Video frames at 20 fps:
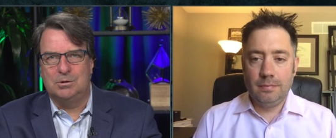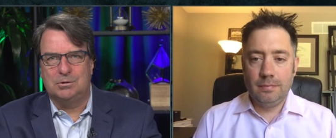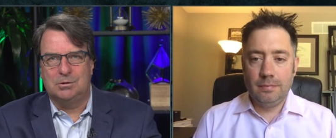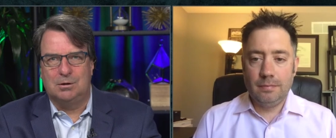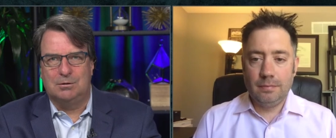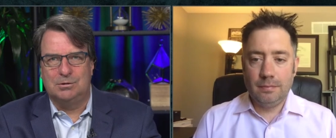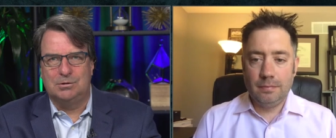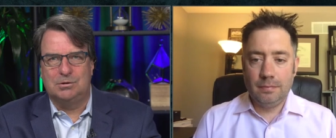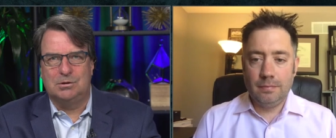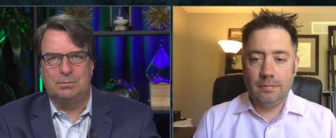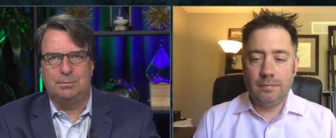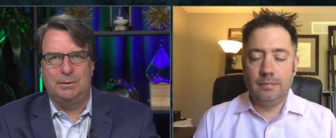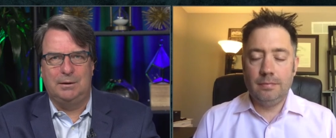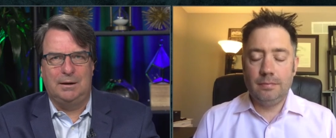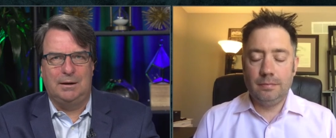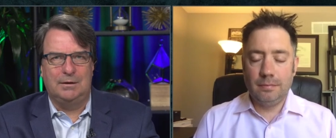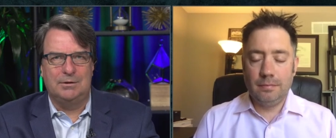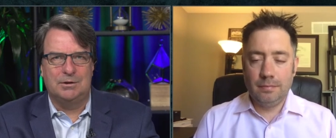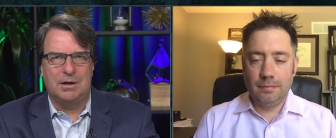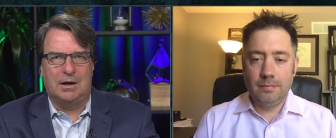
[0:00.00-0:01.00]
Speaker 1: services are
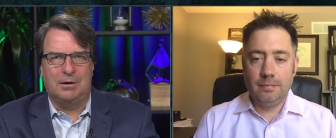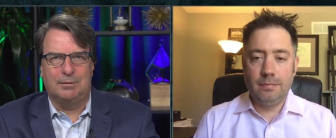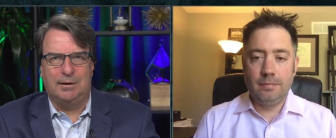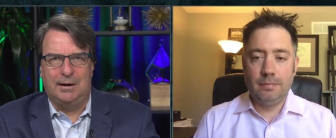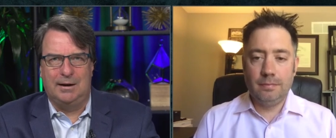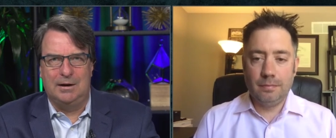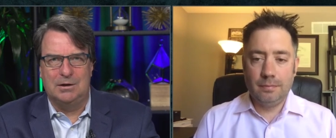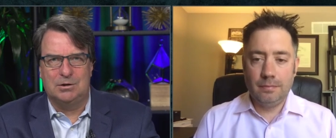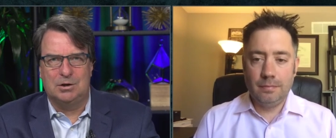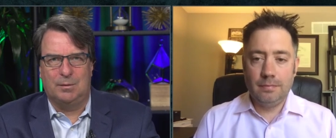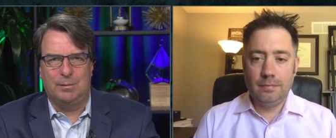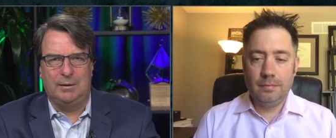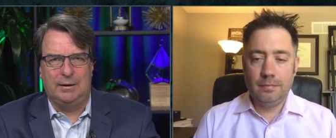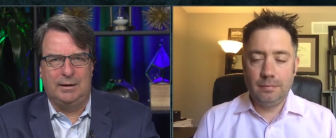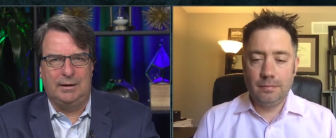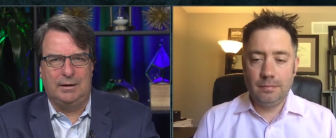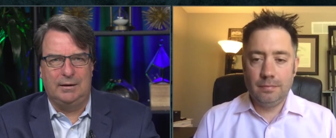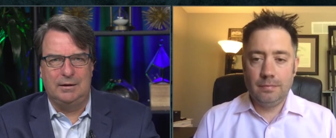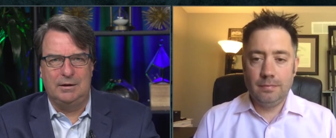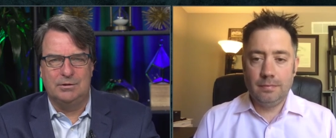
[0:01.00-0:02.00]
being generated and
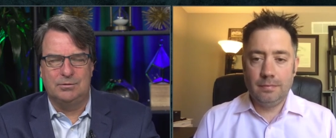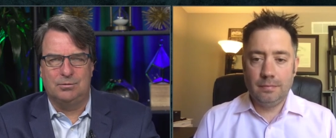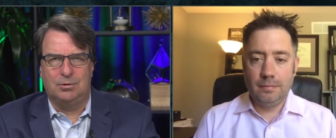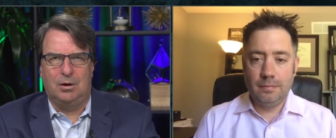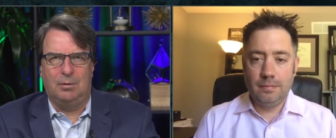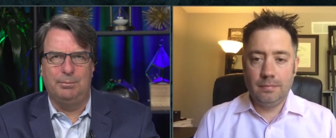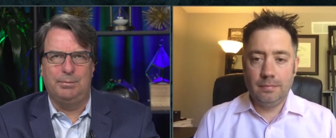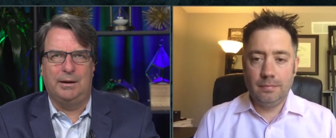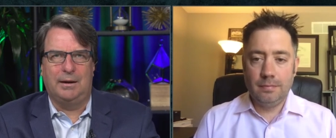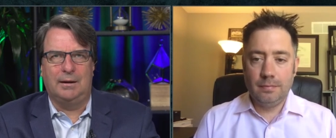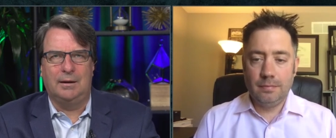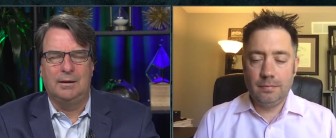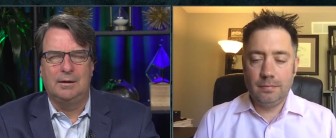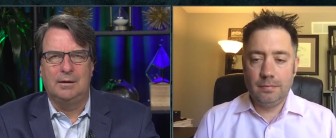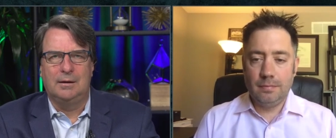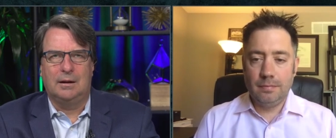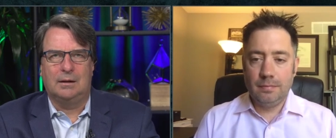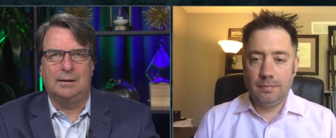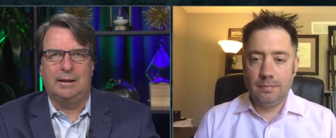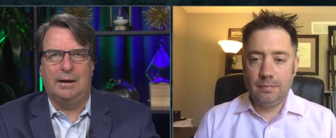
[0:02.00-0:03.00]
terminated. These are all big
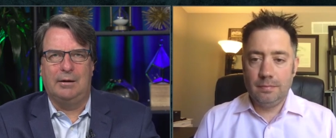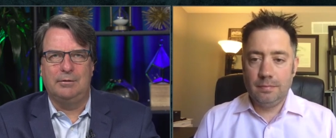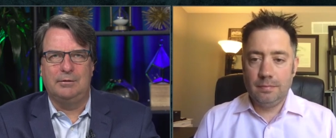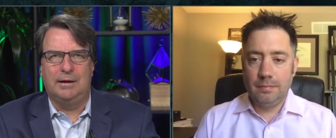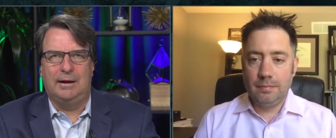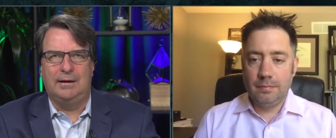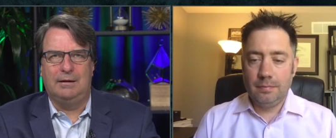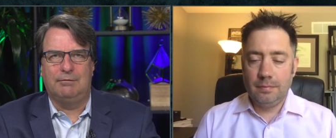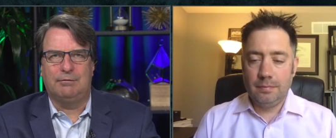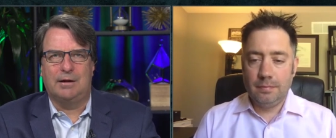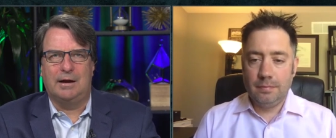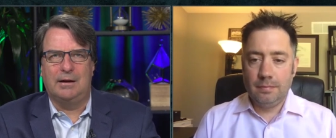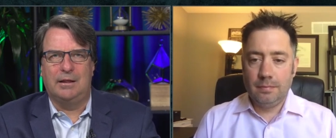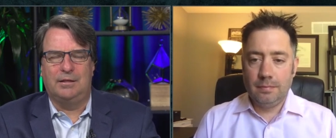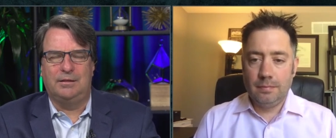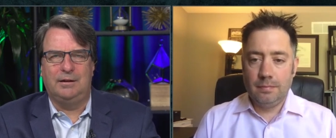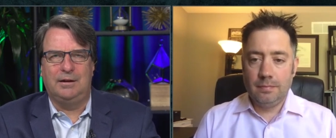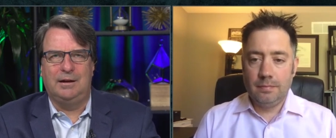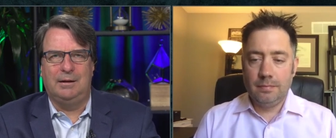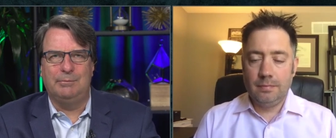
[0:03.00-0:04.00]
cloud native kind
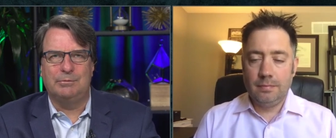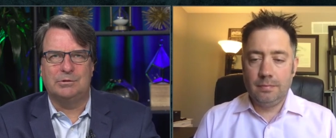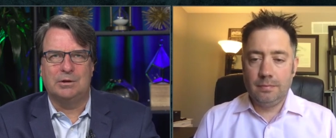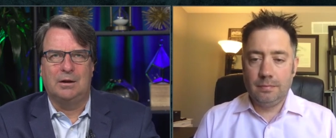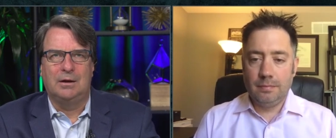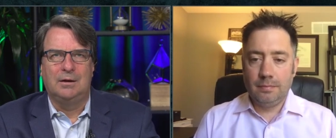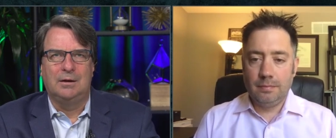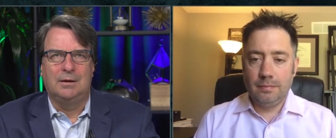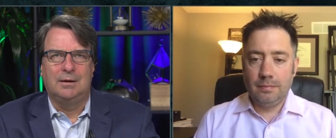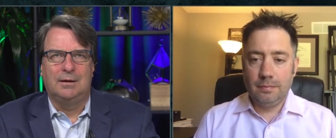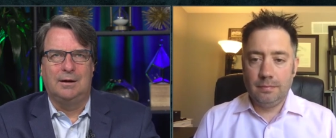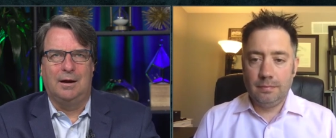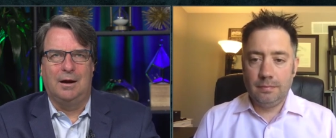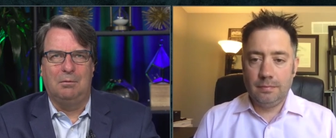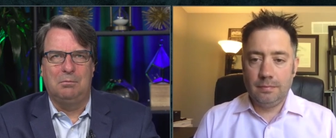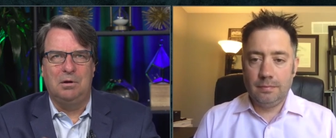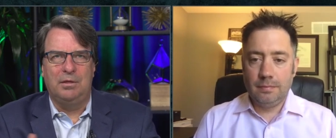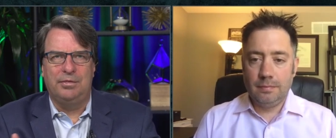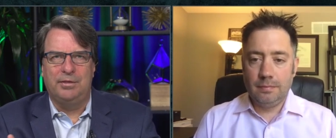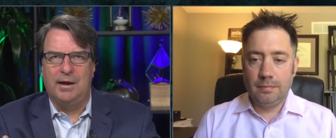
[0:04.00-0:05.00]
of themes.
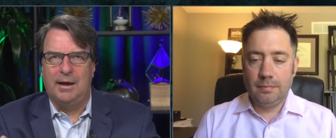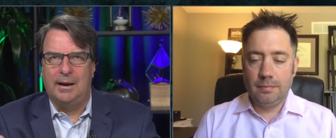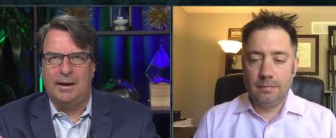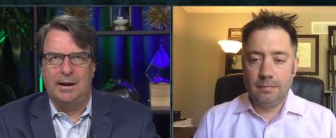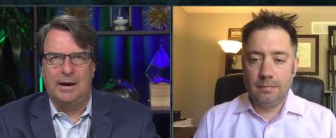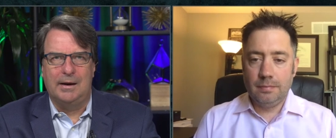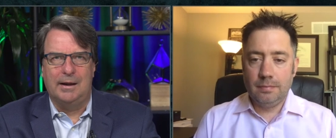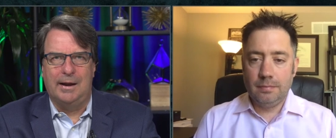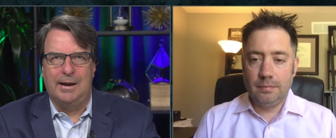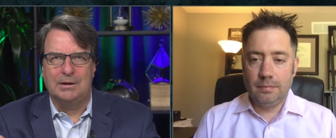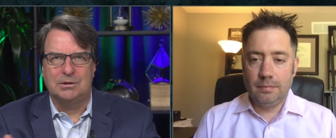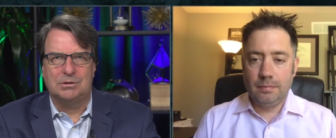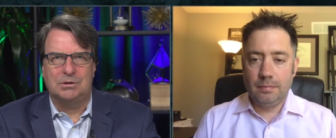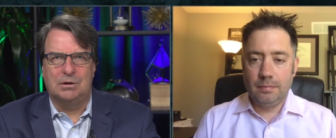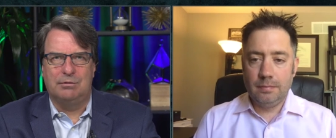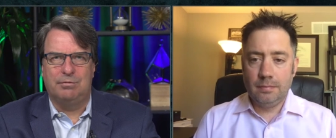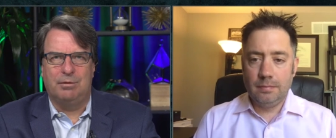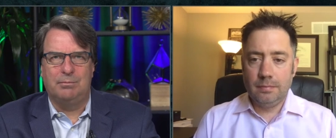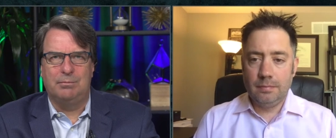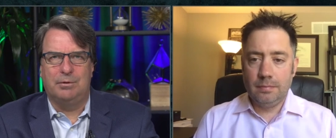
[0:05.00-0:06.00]
With that, I got to ask
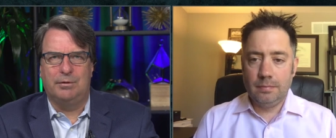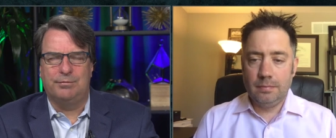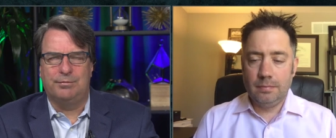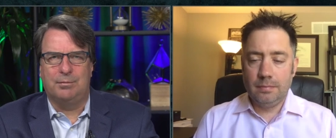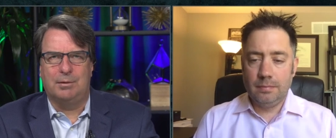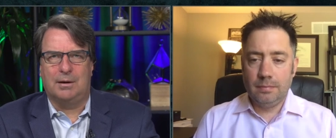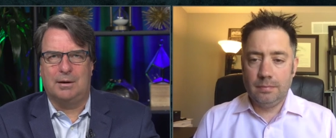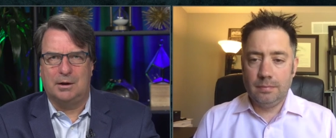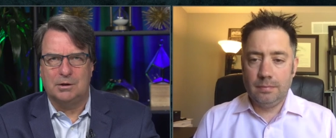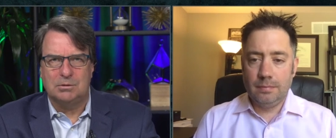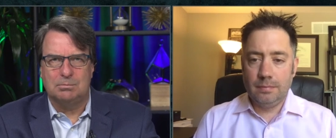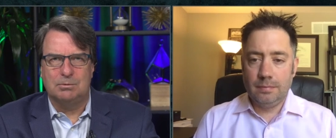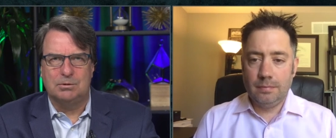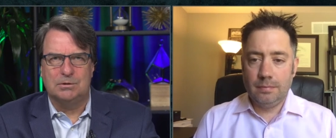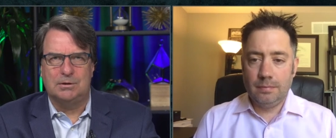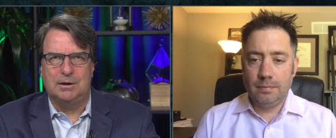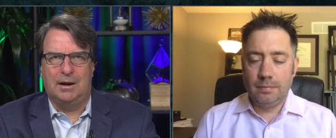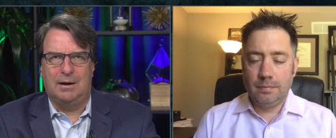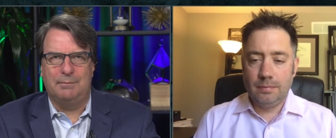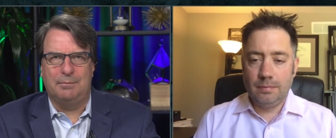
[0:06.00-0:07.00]
you, from a customer
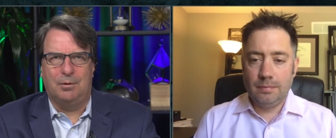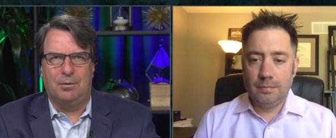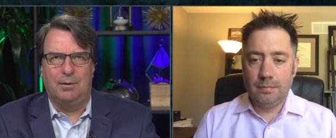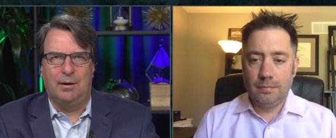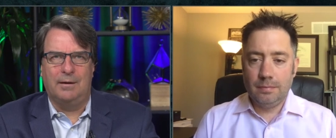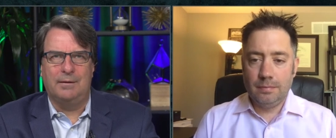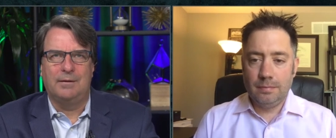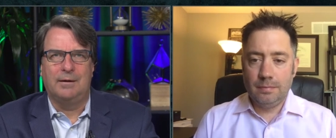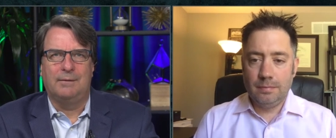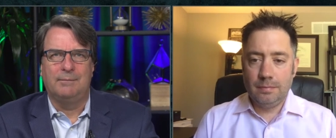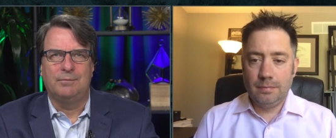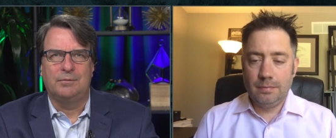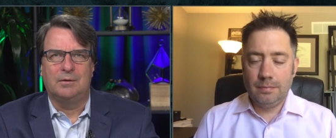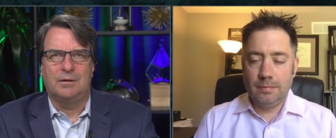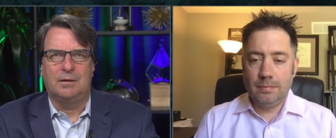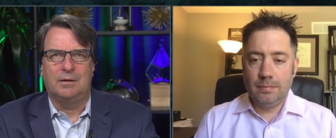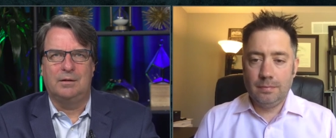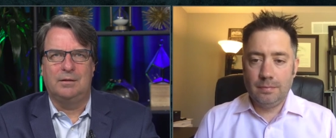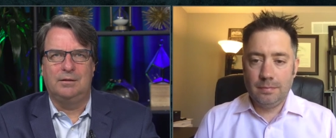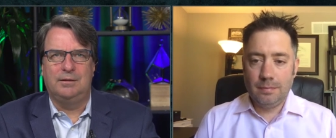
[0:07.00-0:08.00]
standpoint,
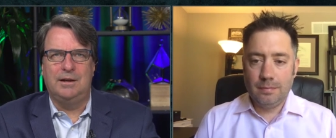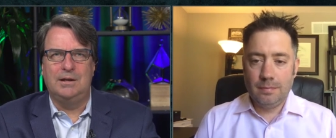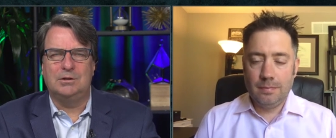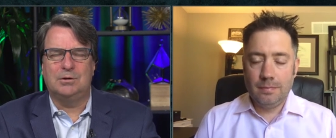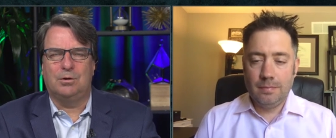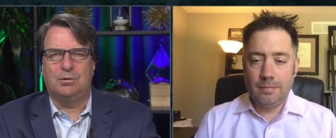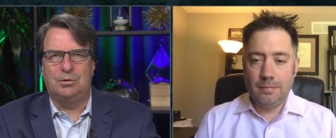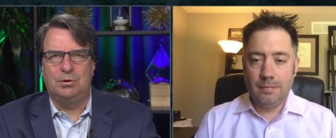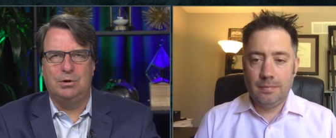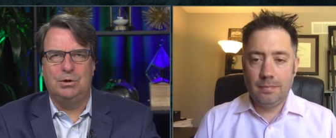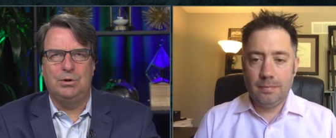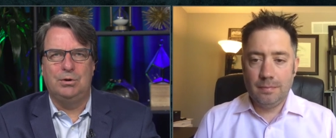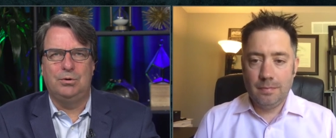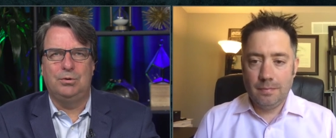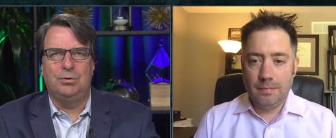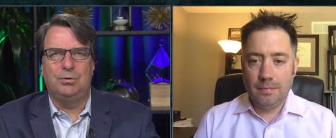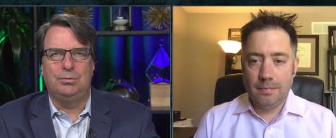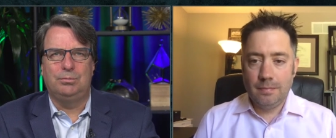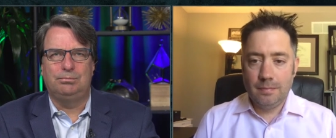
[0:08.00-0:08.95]
these are new